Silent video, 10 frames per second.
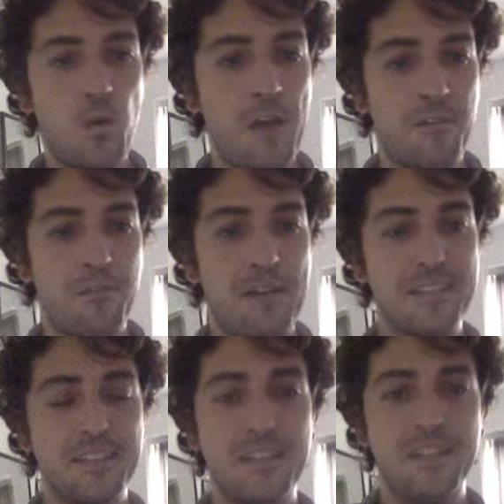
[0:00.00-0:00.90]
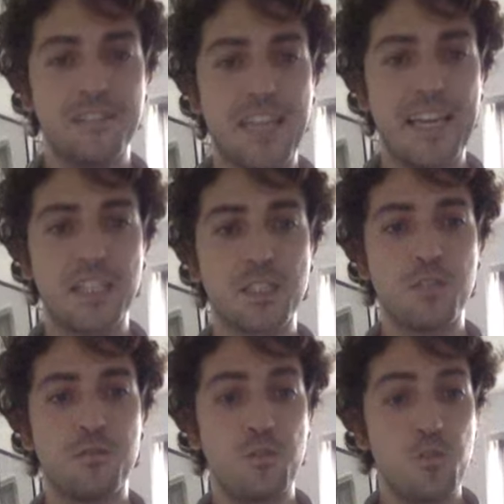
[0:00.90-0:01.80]
everybody, and thanks
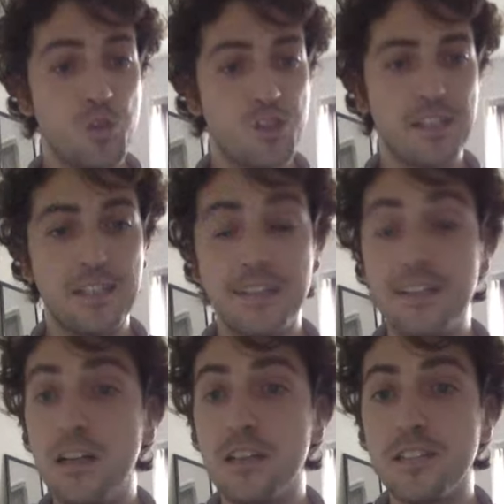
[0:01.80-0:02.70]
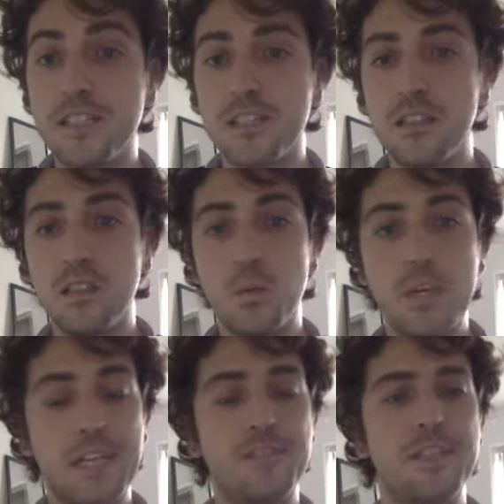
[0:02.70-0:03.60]
for watching this
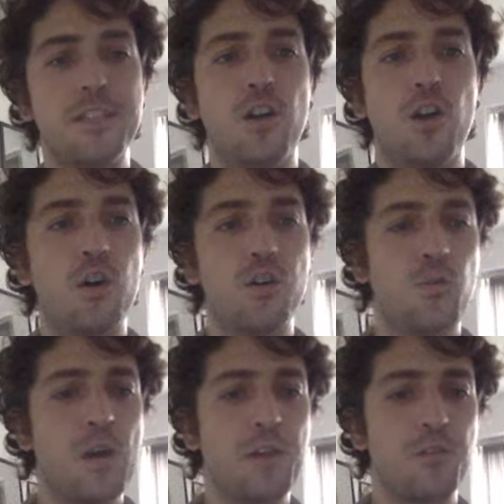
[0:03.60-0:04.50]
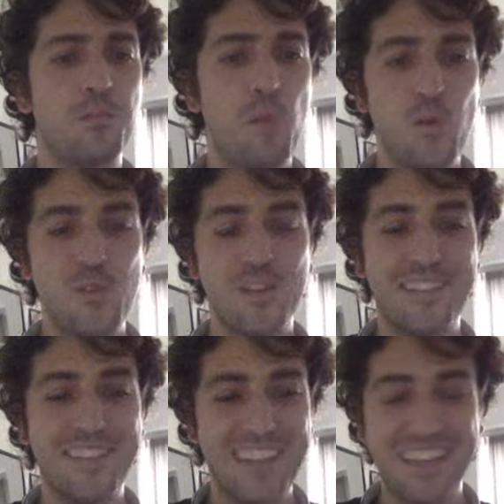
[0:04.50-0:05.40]
quick video on one of the most
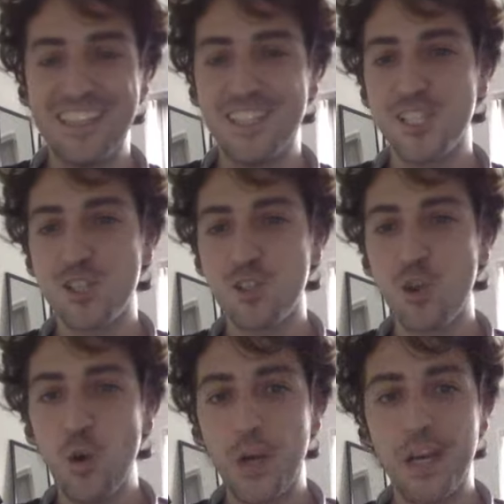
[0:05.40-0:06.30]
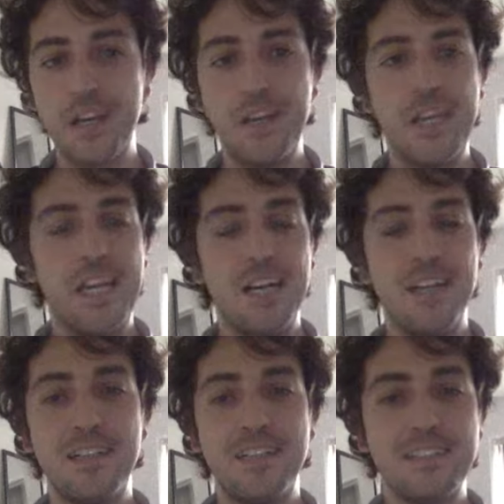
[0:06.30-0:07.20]
traded stock
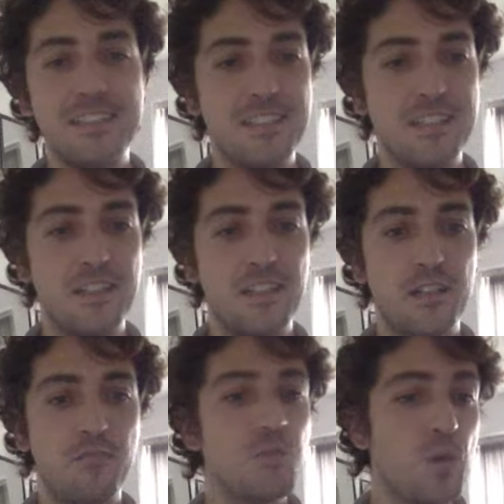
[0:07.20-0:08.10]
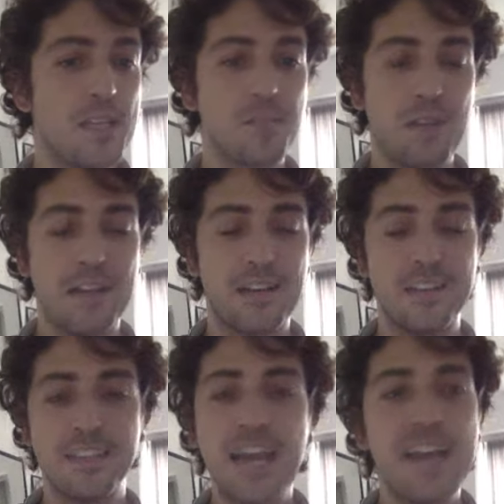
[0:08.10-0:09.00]
in the US
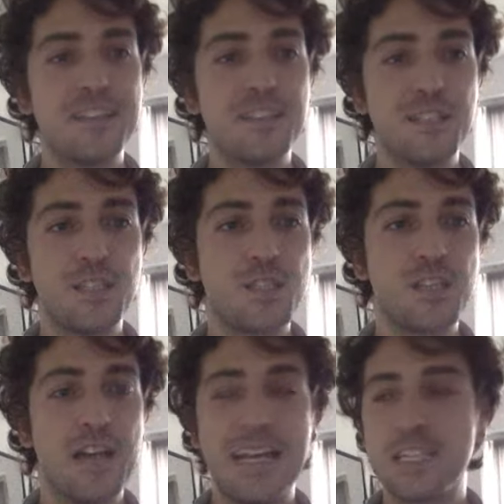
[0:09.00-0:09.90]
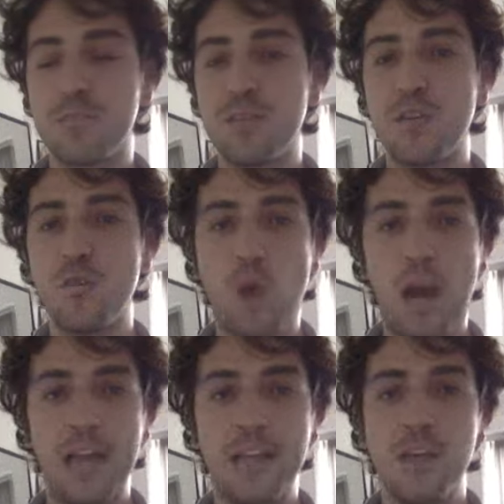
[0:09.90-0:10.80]
market, and it is the SPY.